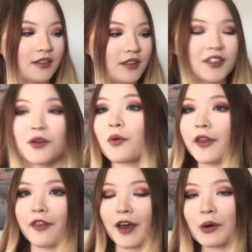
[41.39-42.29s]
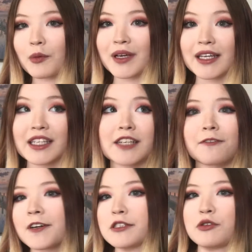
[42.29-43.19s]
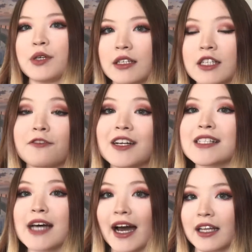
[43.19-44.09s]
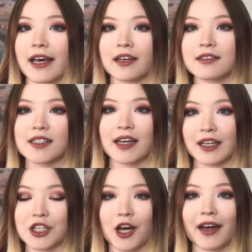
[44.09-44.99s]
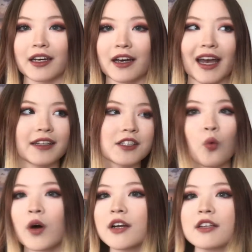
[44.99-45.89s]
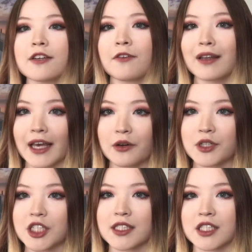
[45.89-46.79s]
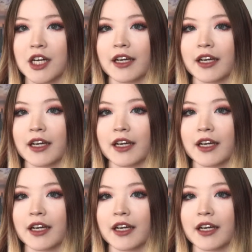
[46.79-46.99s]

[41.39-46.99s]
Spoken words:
So one thing will be the difference between different dialects in China and what are the different languages in China.